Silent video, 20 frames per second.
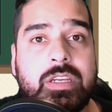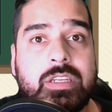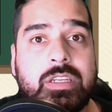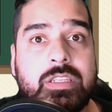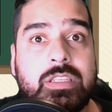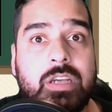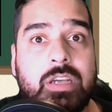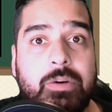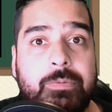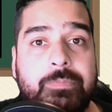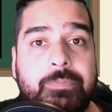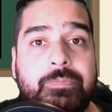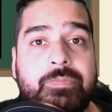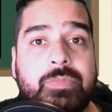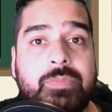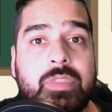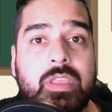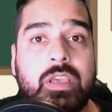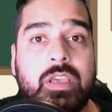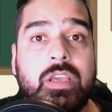So
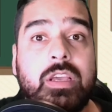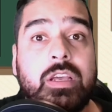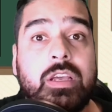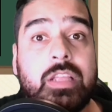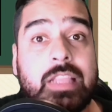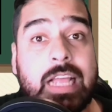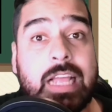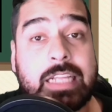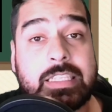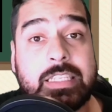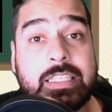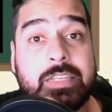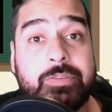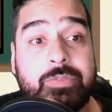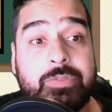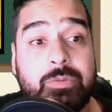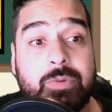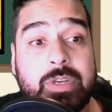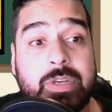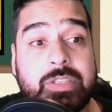that's
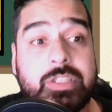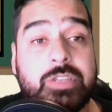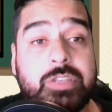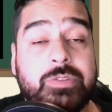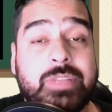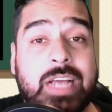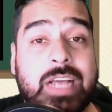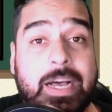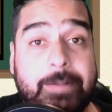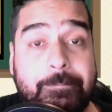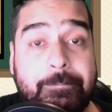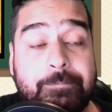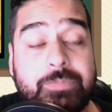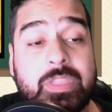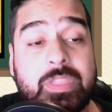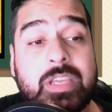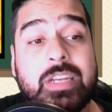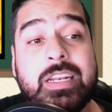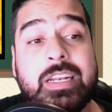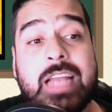different ways to do that.
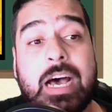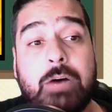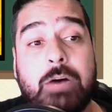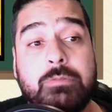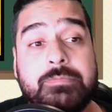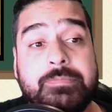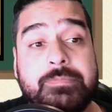Now,